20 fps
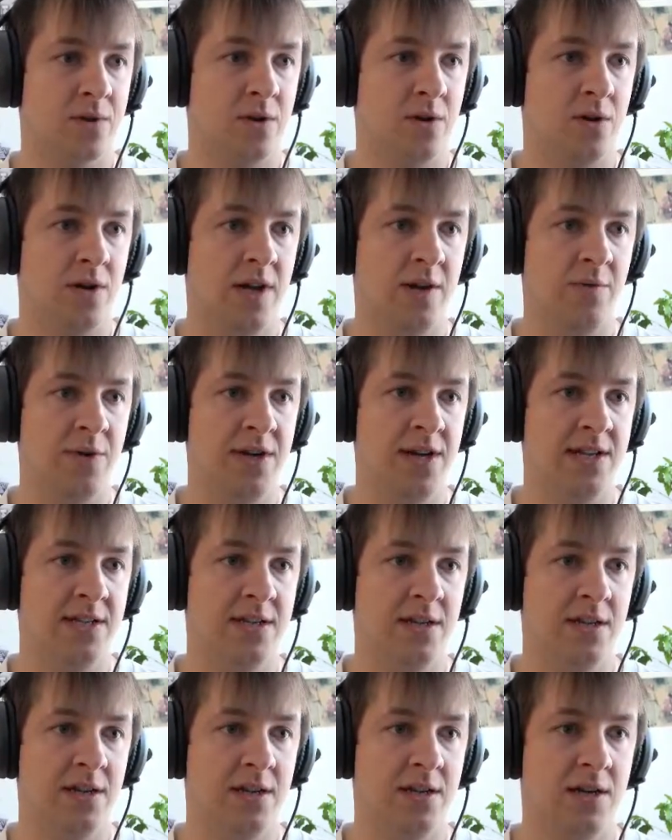Oh, that one has
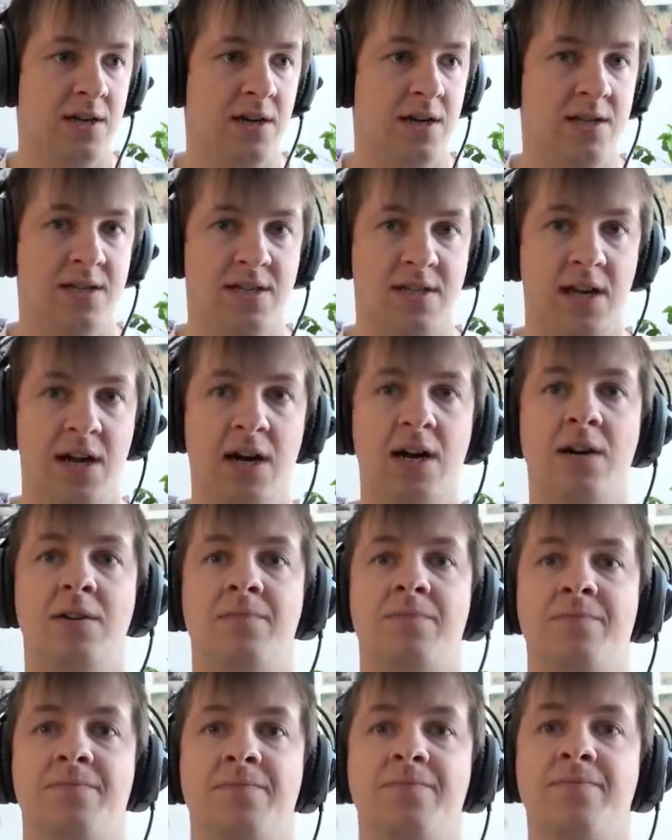a, a star.
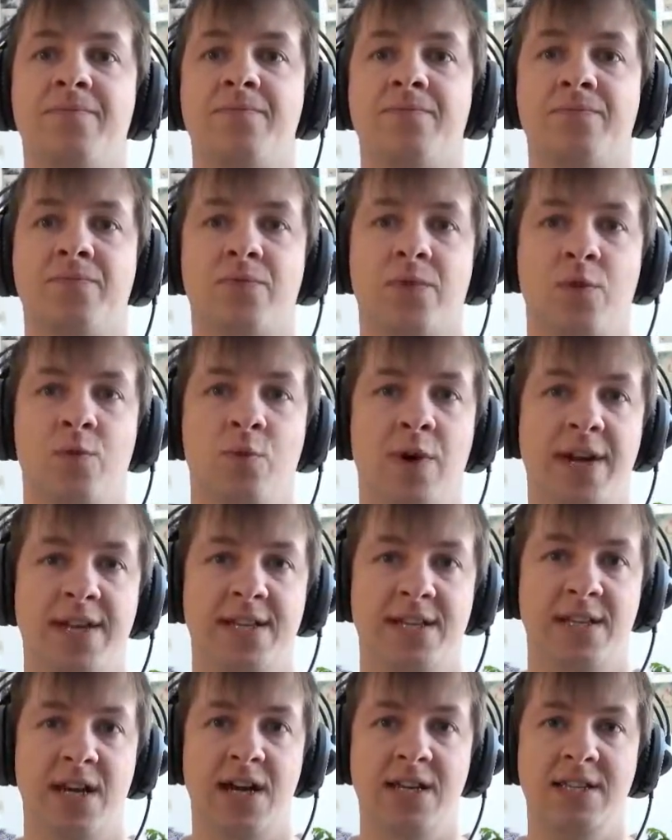Wait,
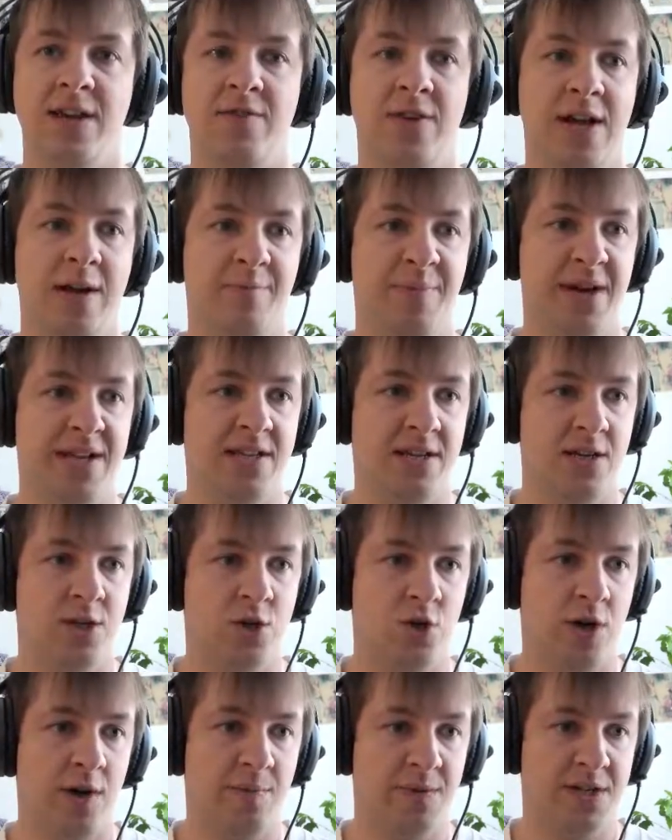stars have like better
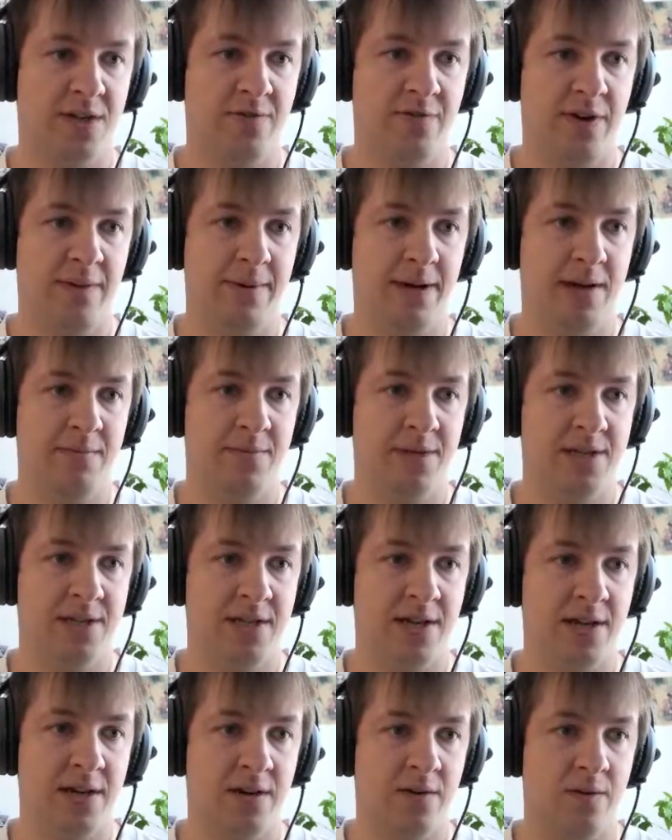drops if I'm not
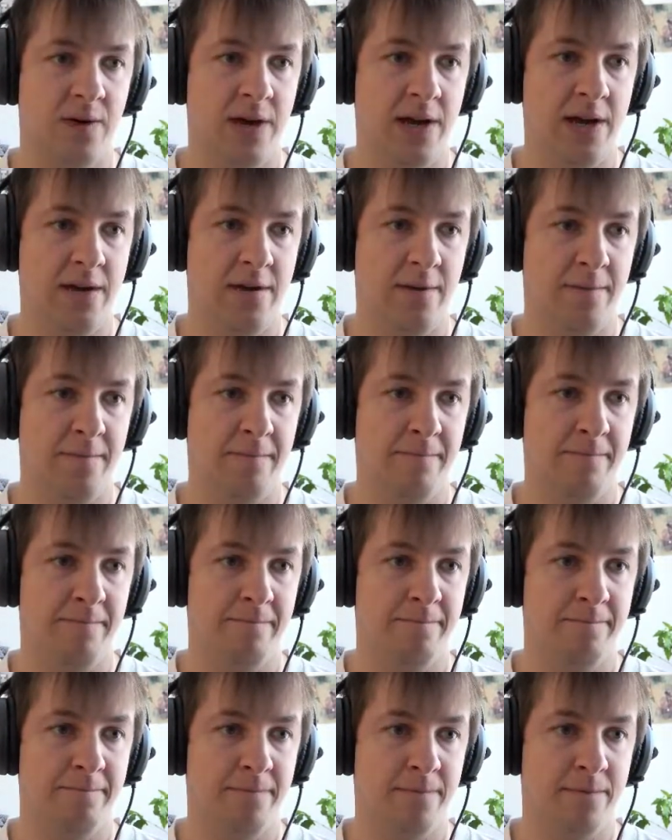mistaken, right?
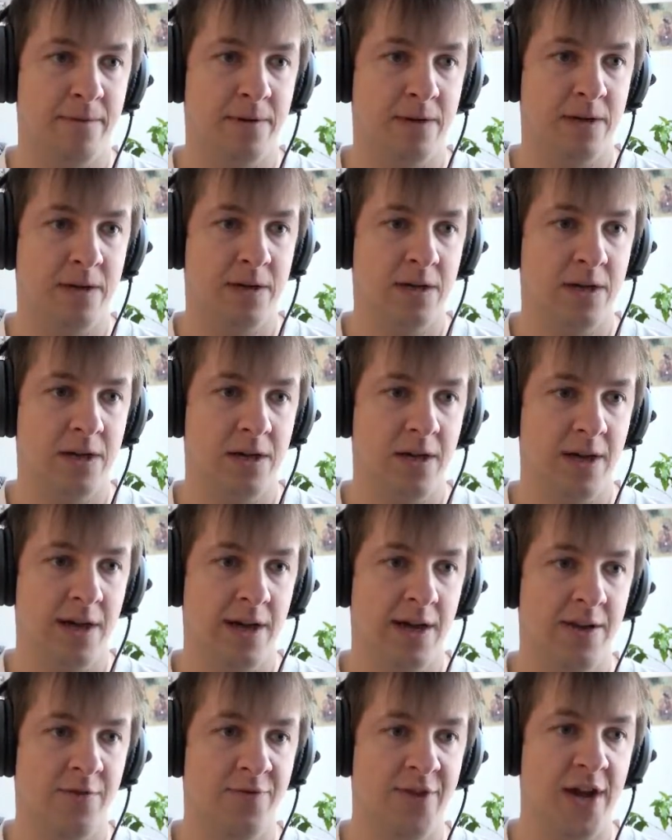
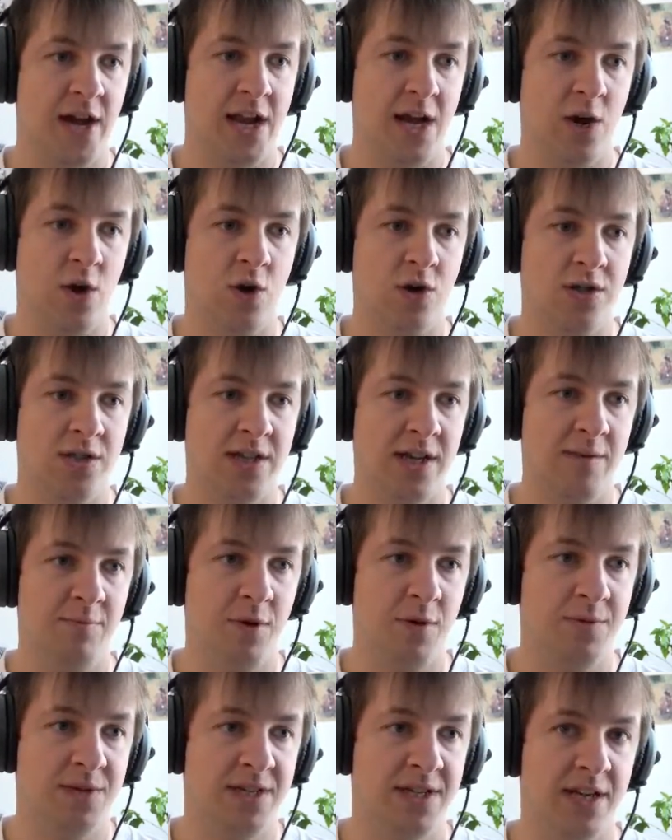And if they're like hostile
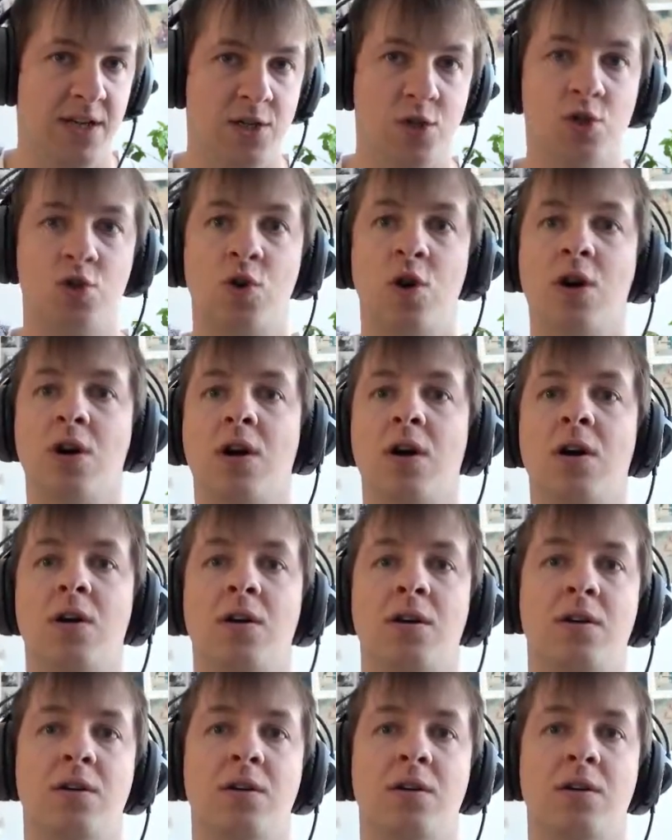mobs, they are stronger.